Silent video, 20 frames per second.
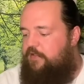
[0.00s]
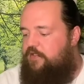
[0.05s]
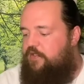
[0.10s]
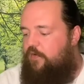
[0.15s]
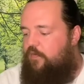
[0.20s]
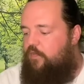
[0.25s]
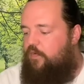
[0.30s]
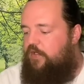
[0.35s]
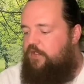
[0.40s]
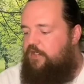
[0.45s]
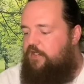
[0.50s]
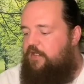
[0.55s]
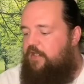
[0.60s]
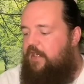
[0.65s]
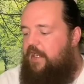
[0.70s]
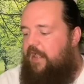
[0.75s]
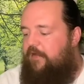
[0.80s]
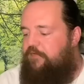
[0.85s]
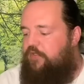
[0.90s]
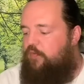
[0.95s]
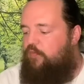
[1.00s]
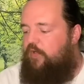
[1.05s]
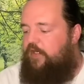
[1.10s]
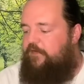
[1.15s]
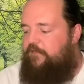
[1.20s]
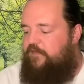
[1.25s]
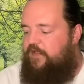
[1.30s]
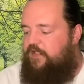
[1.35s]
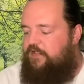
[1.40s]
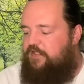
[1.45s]
So we're gonna have to
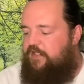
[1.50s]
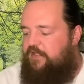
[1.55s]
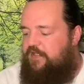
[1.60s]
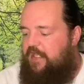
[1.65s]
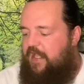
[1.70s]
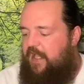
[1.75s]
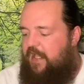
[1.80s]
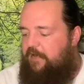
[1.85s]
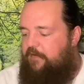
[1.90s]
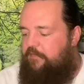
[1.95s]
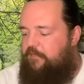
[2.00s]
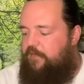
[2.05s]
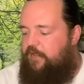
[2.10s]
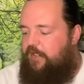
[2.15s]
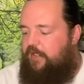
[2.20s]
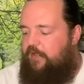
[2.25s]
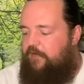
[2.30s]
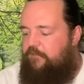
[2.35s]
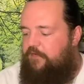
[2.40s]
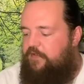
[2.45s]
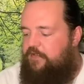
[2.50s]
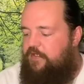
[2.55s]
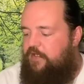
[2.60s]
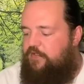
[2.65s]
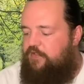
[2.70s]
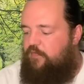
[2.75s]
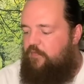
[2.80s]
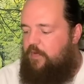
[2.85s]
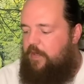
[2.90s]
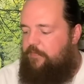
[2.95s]
revisit that, like if it
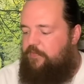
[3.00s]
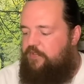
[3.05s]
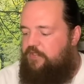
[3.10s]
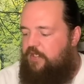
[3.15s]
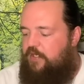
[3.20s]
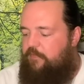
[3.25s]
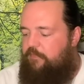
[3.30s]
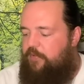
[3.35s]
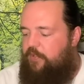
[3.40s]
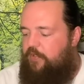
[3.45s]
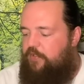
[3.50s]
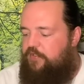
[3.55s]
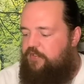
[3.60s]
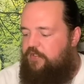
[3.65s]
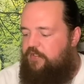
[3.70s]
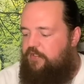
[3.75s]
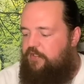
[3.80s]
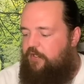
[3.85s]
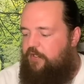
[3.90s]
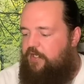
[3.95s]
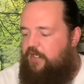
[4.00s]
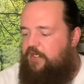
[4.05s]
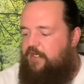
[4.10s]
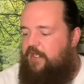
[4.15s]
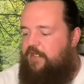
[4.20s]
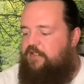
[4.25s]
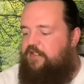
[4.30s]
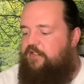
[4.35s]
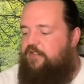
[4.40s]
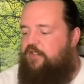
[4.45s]
doesn't represent a person you're
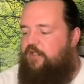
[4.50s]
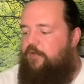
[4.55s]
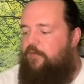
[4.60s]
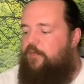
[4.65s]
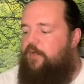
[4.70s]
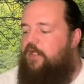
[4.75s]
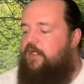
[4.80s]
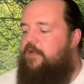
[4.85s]
connected to.